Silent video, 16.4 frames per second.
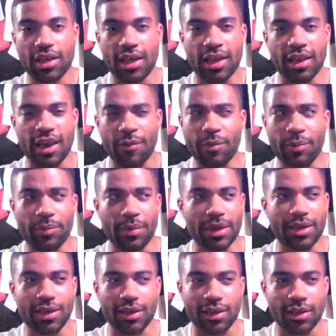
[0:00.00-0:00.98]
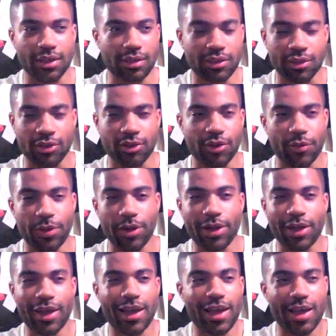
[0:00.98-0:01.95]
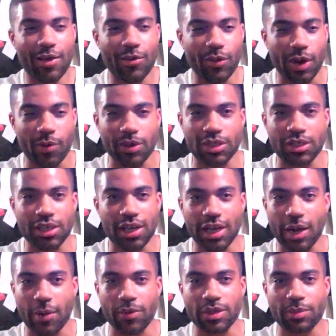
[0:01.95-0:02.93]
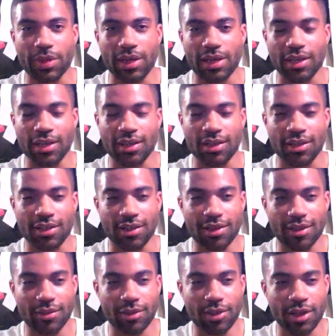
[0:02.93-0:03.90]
And I've been making, you know, when I was young, I was making